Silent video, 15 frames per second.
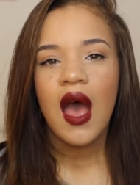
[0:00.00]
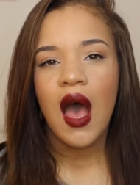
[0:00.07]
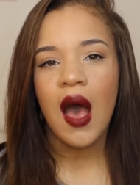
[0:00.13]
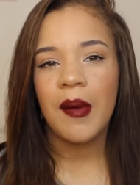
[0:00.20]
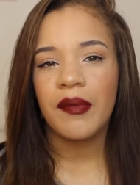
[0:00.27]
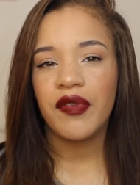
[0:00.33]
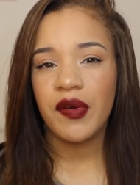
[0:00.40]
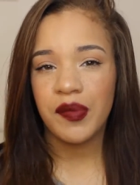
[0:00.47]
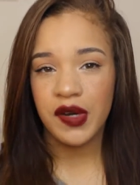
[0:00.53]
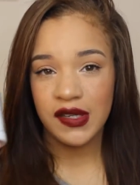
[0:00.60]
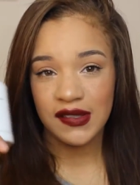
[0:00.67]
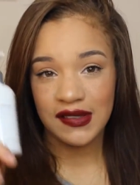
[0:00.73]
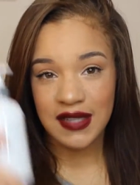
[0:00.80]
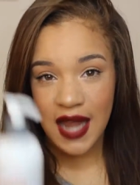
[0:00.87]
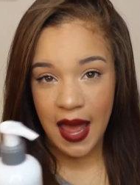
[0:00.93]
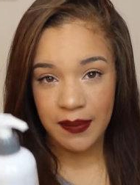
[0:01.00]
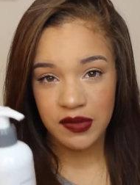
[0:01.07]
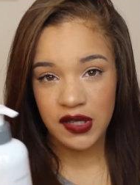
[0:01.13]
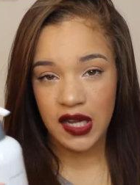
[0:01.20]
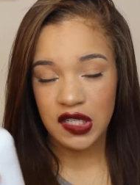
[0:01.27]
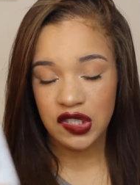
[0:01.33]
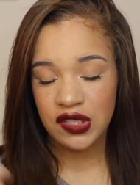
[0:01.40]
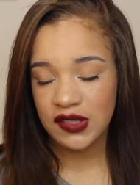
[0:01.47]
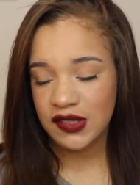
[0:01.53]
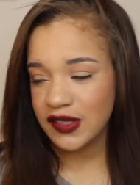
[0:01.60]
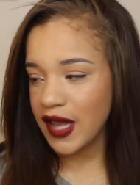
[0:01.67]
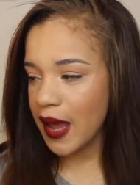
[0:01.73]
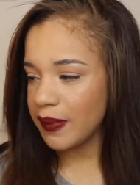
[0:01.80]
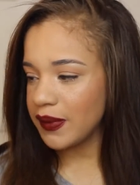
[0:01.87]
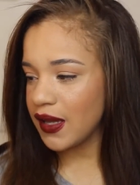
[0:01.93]
um, from her Snapchat. She
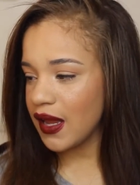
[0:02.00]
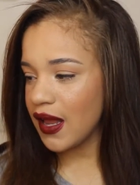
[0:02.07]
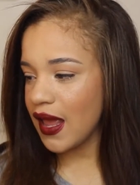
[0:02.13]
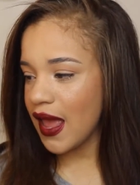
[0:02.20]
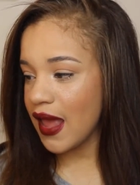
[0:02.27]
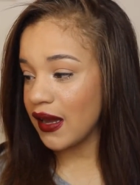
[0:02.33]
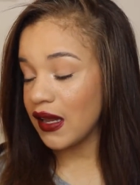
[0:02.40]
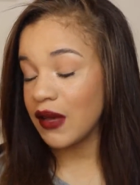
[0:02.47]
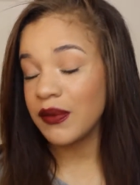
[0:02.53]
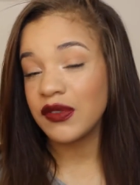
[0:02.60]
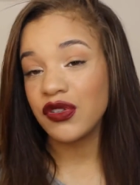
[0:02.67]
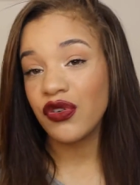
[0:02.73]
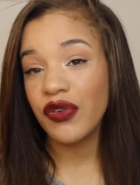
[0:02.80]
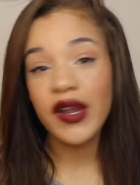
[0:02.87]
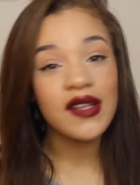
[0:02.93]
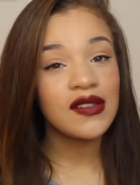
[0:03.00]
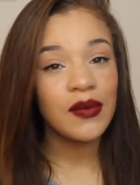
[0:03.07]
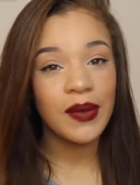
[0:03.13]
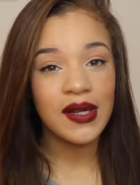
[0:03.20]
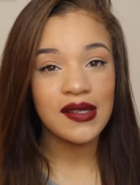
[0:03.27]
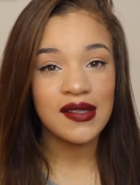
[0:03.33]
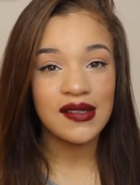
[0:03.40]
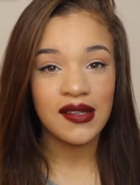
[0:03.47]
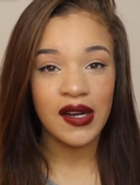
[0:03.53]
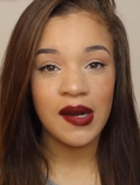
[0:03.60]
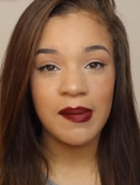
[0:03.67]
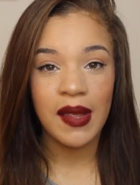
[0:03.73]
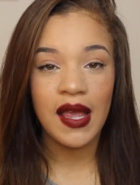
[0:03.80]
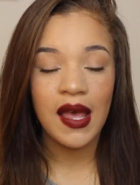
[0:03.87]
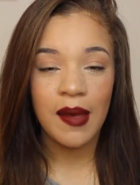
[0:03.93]
snapped it and it was crazy what it did to
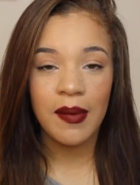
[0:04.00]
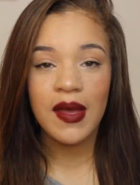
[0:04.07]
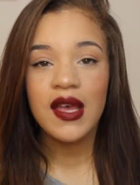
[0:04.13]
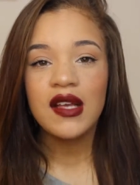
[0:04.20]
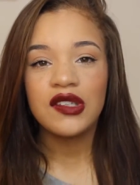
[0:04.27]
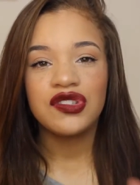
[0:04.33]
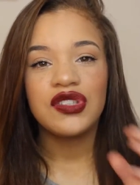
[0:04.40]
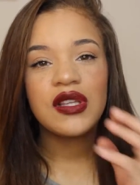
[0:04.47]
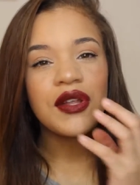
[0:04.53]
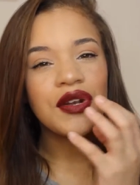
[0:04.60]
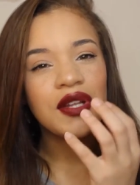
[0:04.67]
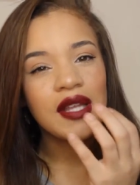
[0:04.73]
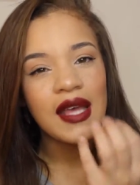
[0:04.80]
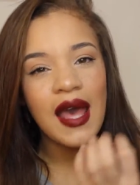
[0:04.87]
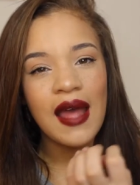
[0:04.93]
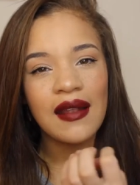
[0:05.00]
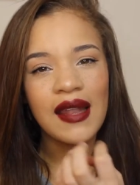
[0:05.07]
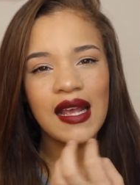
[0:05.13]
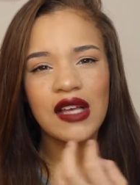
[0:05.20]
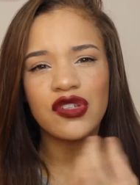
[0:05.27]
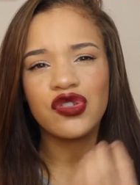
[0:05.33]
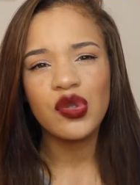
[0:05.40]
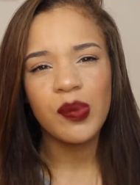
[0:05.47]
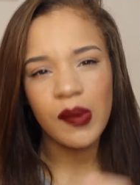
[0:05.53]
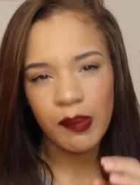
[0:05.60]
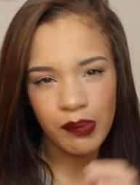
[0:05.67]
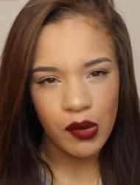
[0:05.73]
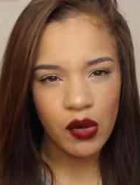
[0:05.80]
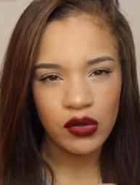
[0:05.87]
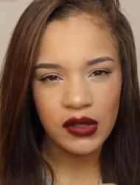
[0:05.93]
her makeup. She literally had like a super
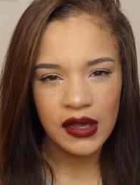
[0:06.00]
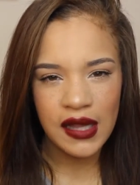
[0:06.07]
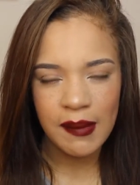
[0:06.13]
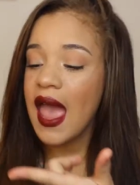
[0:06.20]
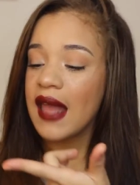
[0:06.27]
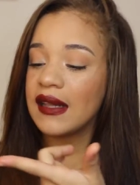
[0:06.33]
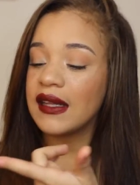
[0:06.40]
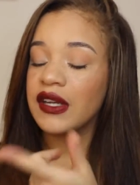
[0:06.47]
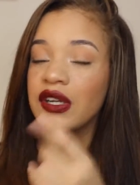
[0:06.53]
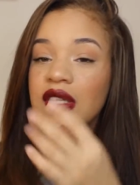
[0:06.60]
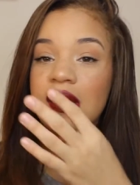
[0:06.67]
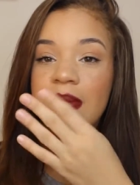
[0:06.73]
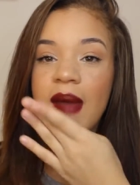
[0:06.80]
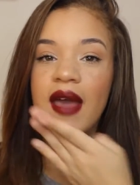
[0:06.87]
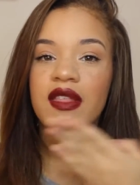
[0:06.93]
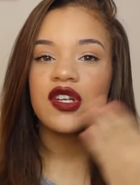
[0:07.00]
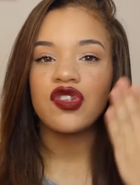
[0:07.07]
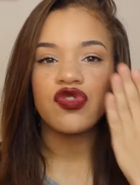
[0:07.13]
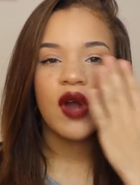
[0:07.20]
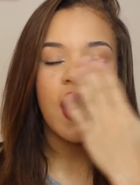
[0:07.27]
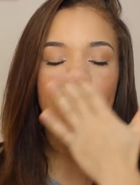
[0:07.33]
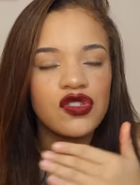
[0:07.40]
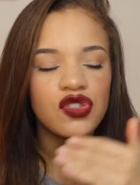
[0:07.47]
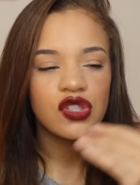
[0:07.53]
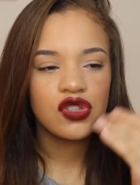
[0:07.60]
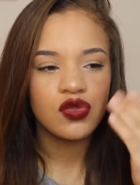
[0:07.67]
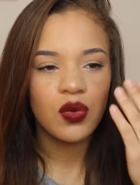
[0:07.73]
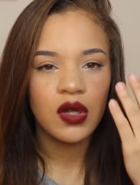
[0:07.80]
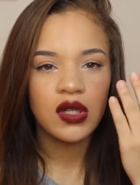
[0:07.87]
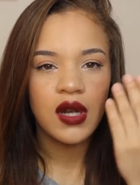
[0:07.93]
bold lip and literally by the drop she
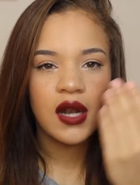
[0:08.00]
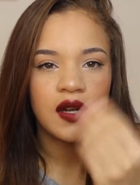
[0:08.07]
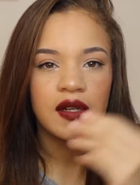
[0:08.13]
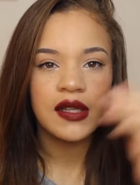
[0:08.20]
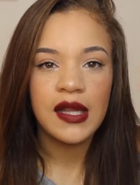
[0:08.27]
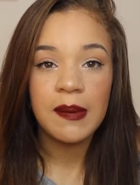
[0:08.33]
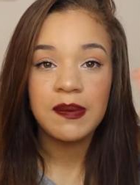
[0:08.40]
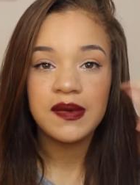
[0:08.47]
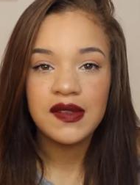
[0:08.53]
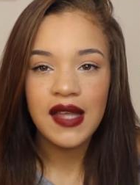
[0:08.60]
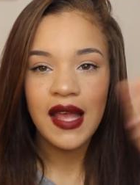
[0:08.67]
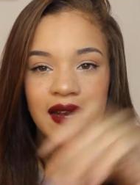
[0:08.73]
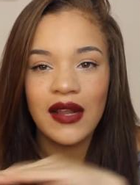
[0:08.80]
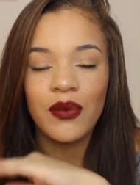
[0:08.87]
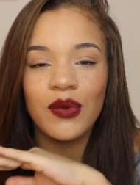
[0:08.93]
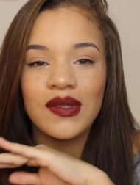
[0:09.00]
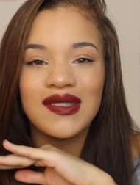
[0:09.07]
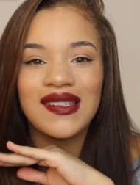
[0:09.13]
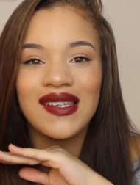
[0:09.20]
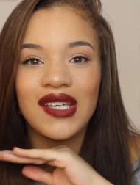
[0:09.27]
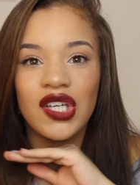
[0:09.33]
swirled it on her lip and it was